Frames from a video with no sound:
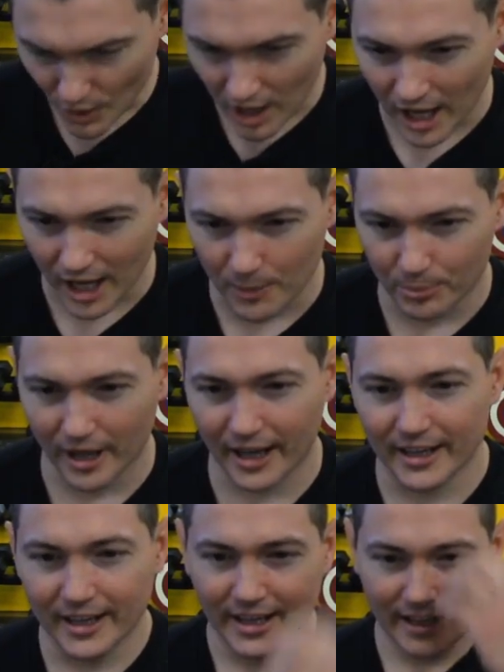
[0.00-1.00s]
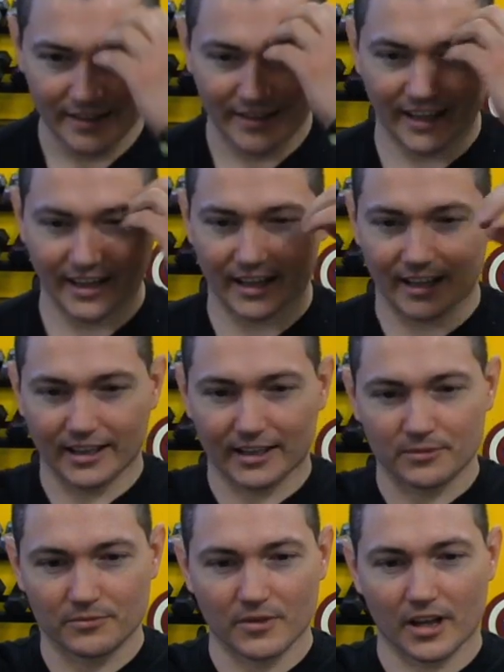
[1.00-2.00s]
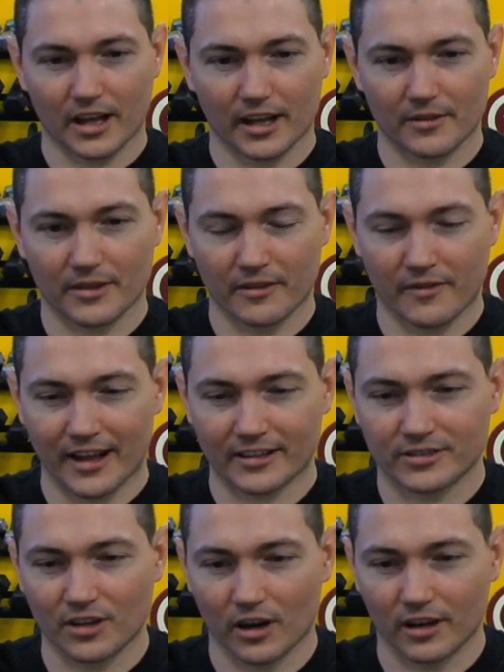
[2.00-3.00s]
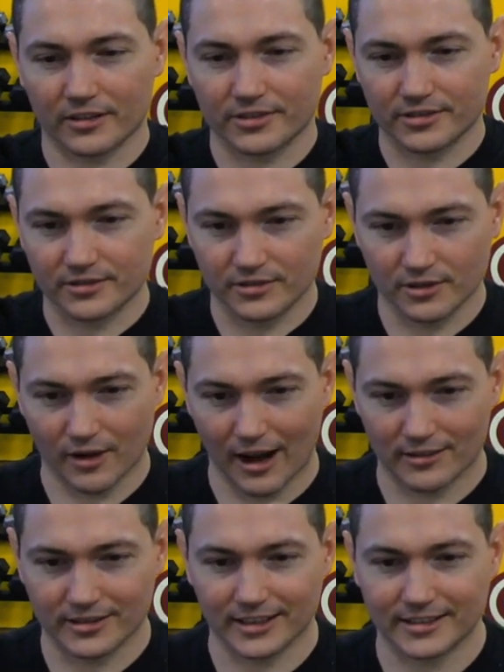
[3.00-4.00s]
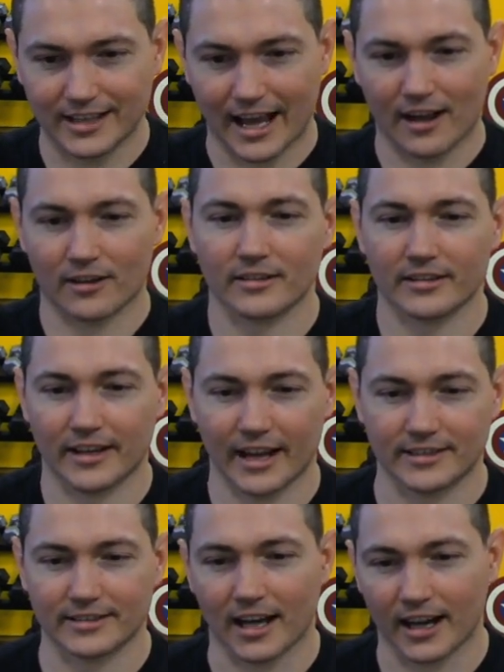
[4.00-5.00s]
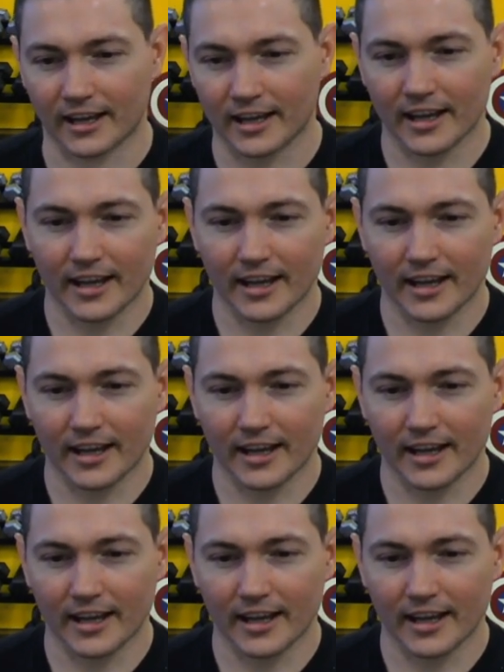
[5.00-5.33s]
but the the event starts, crowd sits down. Itzhak